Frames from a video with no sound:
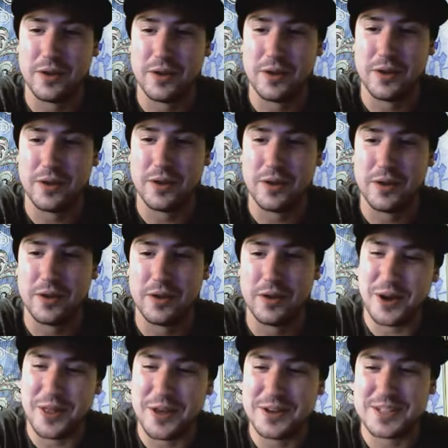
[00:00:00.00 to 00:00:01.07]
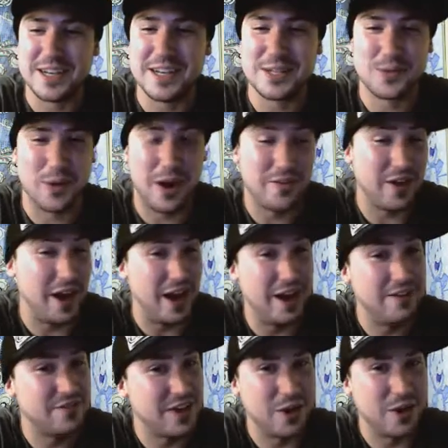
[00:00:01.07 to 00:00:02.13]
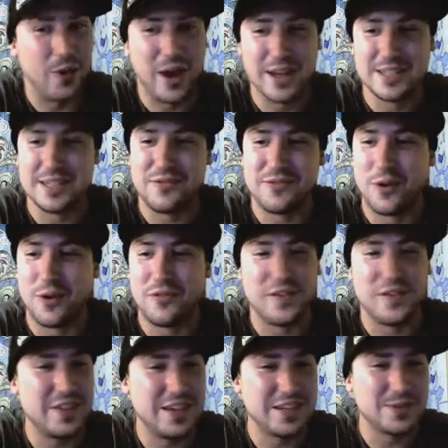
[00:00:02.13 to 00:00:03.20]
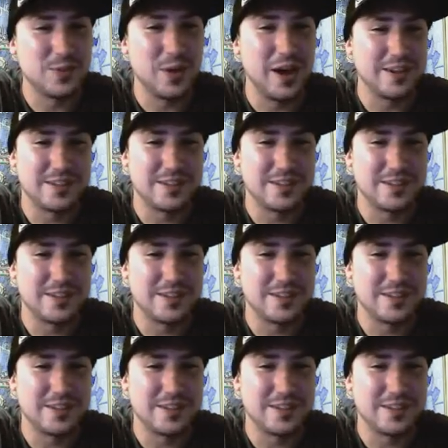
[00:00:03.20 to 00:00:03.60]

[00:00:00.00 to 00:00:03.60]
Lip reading: it's one of those things where I've got a YZ450 as well.